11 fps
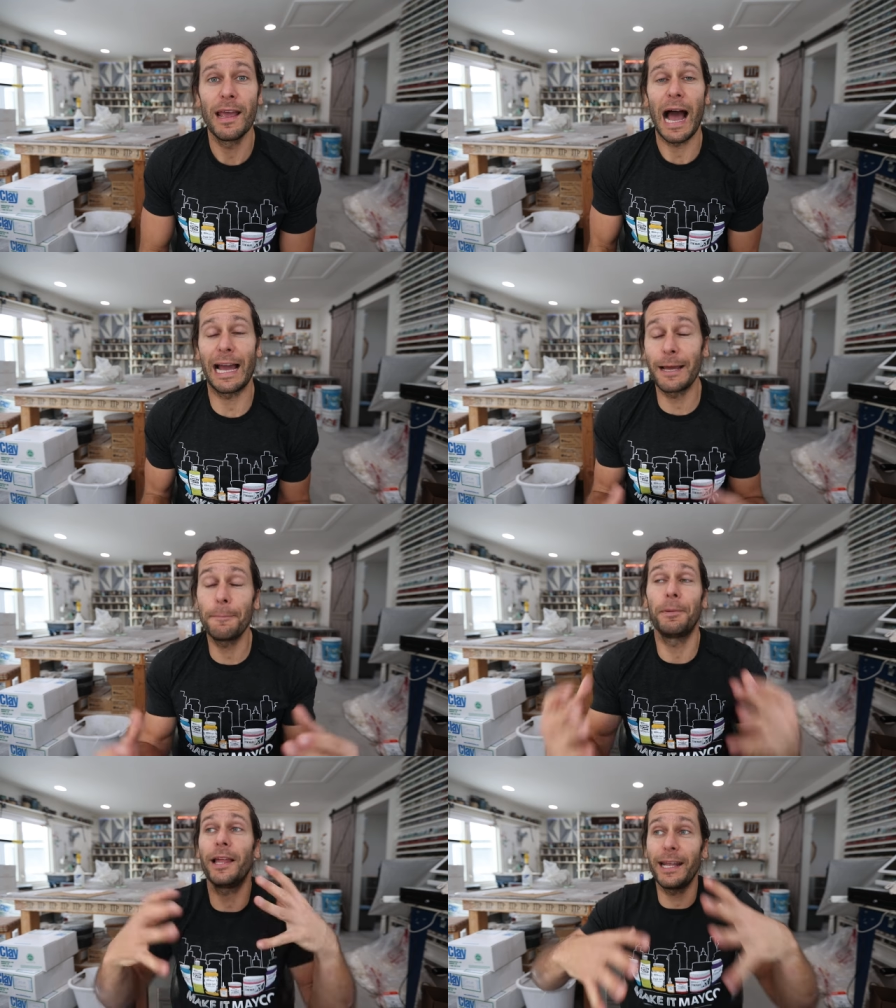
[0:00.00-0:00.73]
I
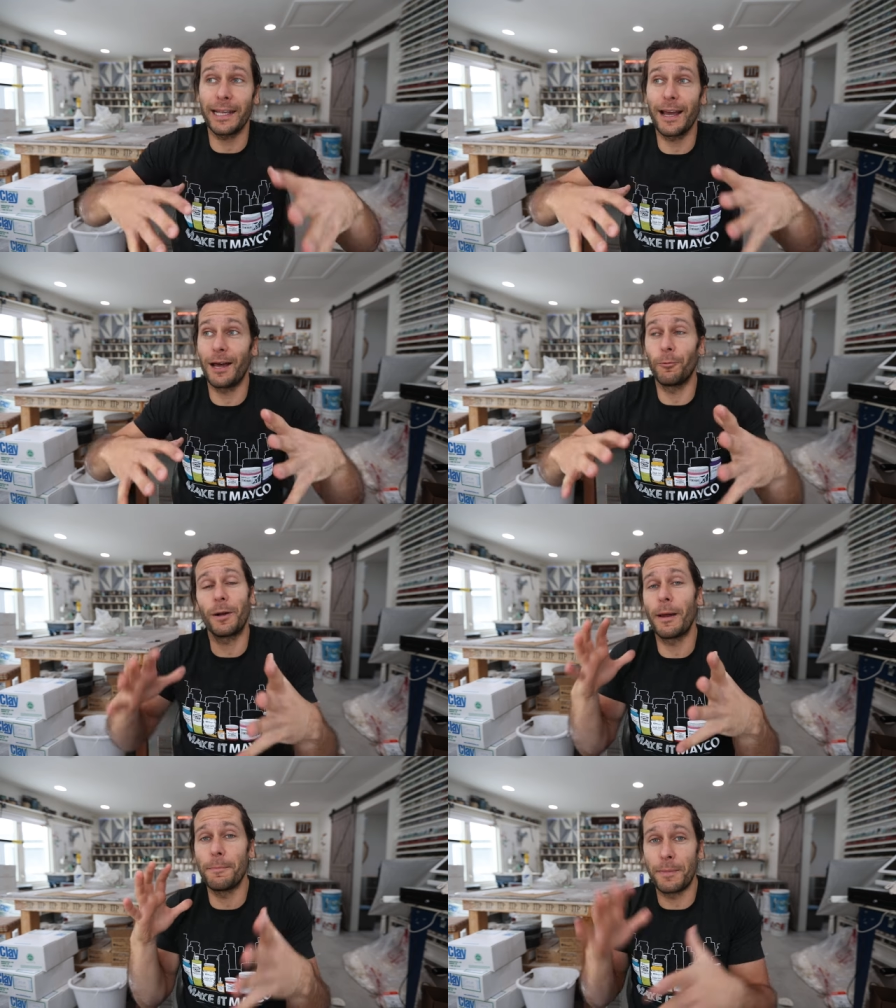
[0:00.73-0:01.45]
am planning on
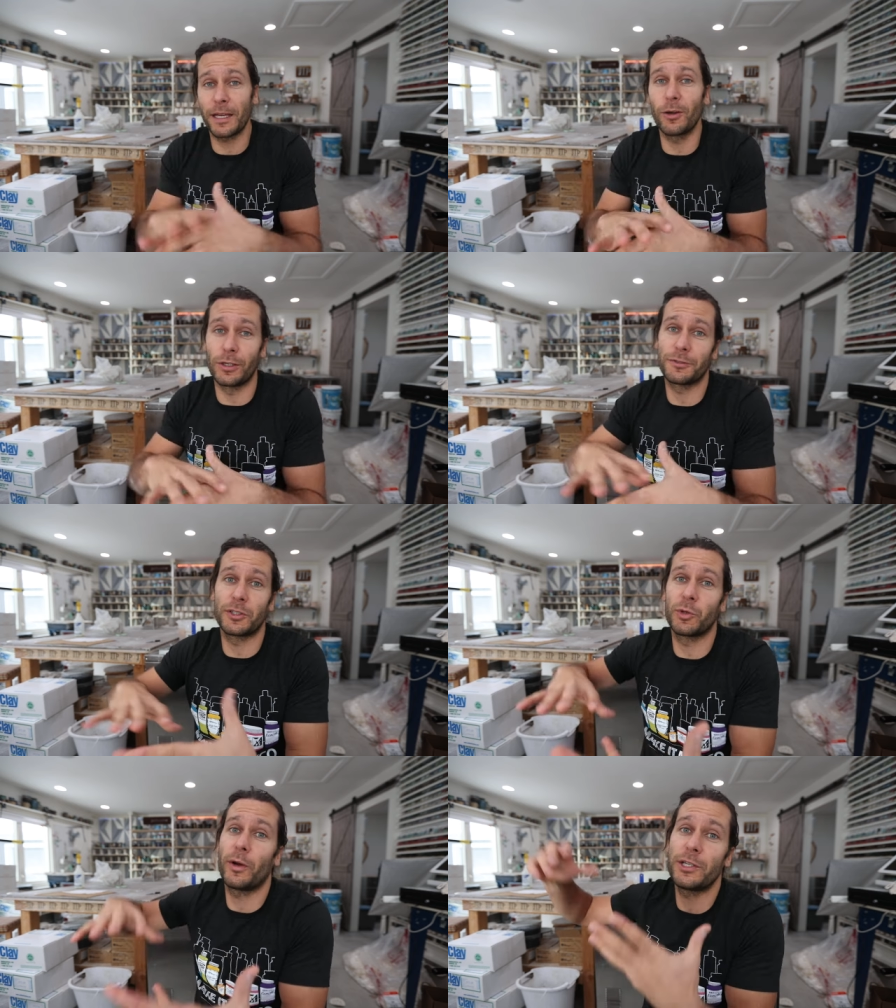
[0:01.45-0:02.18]
one of my big goals
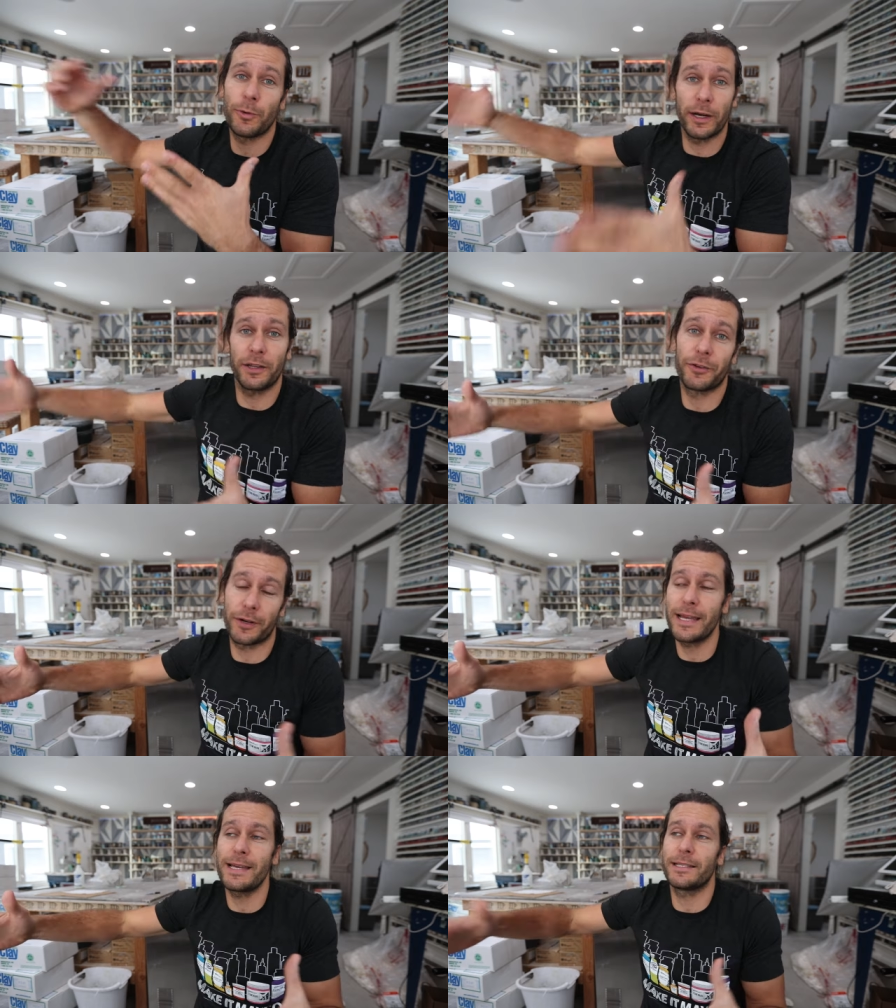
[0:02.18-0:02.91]
for
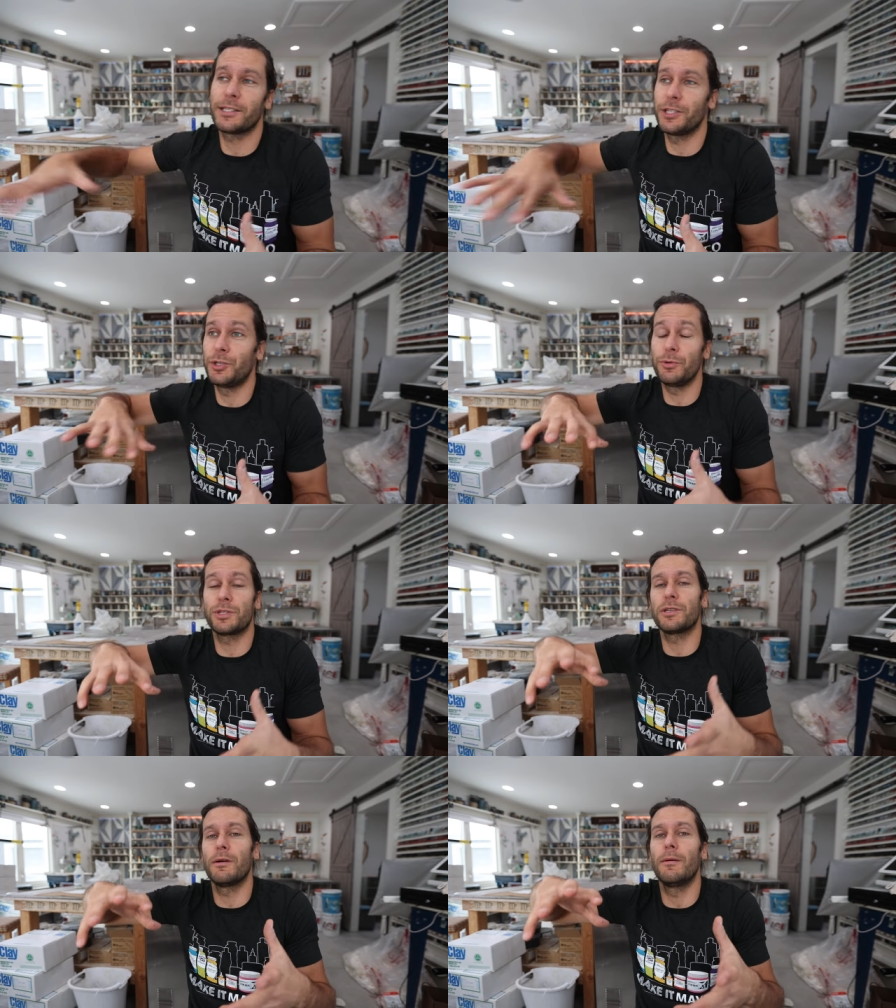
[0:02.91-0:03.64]
2023 is to do
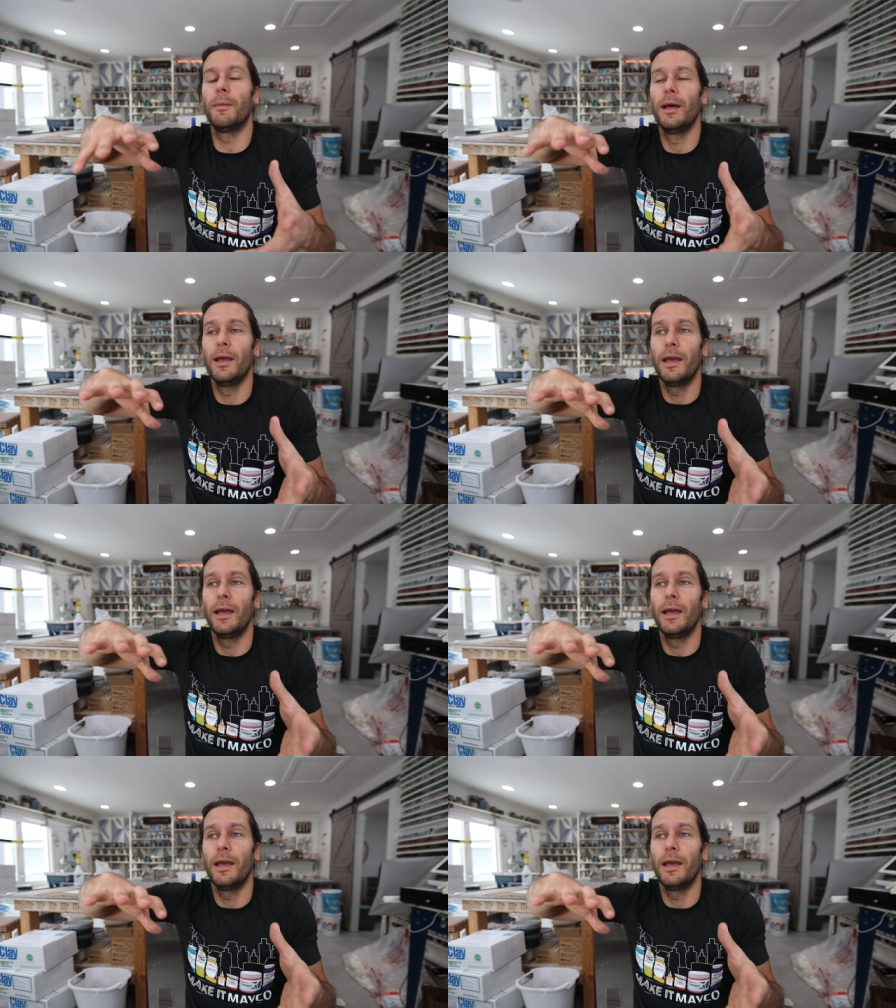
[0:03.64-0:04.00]
some